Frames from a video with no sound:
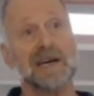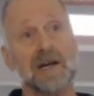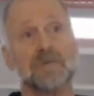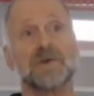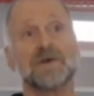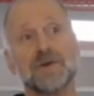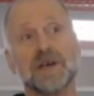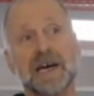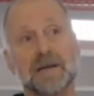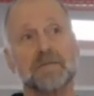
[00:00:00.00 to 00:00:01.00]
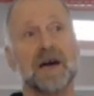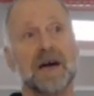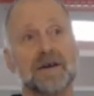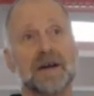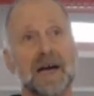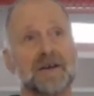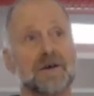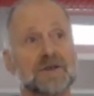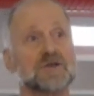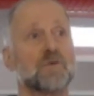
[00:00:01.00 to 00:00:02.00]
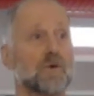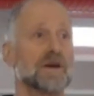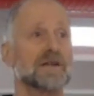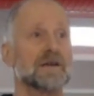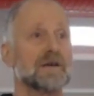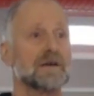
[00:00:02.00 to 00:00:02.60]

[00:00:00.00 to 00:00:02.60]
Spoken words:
to help you to get better at your sport.